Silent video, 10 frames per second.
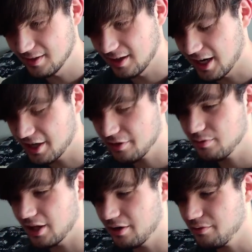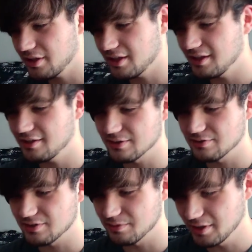I don't think he
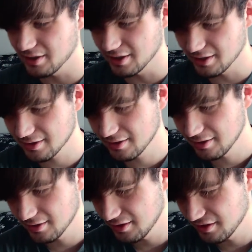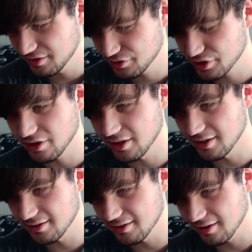deserves to be like shit
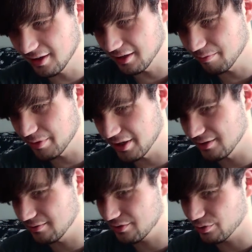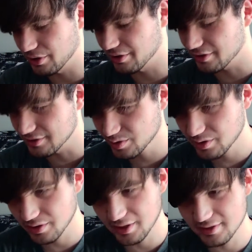on like by Twitter, because Twitter
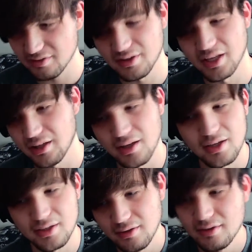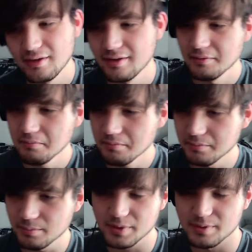likes to do that a lot.
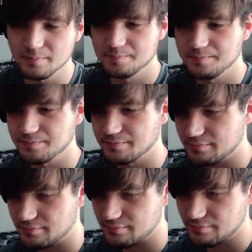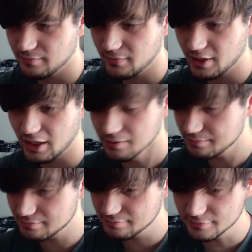But yeah,
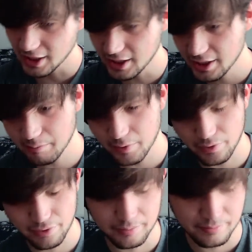I like them both.